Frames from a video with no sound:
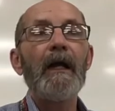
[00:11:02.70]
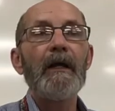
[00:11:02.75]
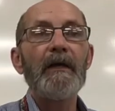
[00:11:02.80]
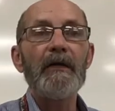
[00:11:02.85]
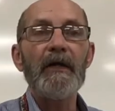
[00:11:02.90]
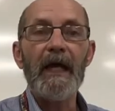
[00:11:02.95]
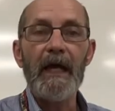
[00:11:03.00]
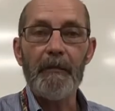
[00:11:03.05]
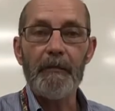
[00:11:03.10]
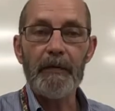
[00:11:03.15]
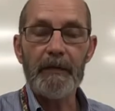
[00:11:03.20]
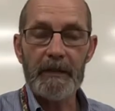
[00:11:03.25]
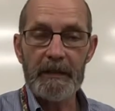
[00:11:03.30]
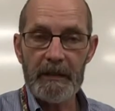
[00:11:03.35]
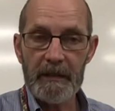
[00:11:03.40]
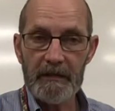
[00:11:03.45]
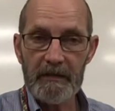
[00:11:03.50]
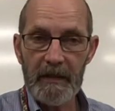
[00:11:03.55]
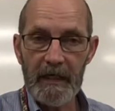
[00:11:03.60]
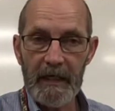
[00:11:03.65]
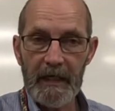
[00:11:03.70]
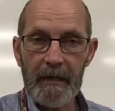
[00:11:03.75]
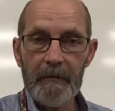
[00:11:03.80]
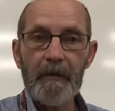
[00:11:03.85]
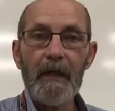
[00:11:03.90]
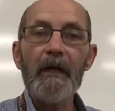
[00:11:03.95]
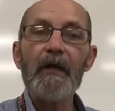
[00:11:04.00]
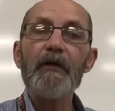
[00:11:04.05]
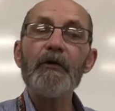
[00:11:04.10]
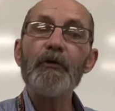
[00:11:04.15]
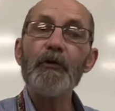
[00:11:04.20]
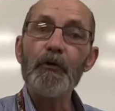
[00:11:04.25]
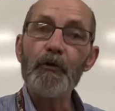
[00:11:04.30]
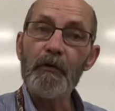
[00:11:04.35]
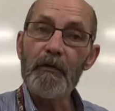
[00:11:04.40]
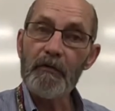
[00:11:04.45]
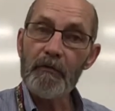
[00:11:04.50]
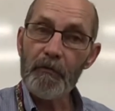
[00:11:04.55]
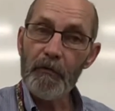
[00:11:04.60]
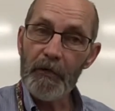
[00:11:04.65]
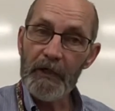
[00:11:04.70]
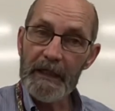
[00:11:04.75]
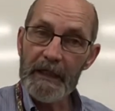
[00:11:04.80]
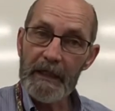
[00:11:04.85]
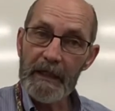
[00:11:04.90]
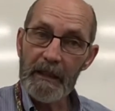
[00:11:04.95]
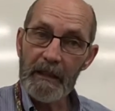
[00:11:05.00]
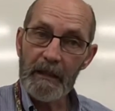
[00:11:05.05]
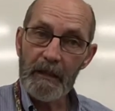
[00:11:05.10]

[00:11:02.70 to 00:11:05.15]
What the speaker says: You have plenty of time. Do the reading.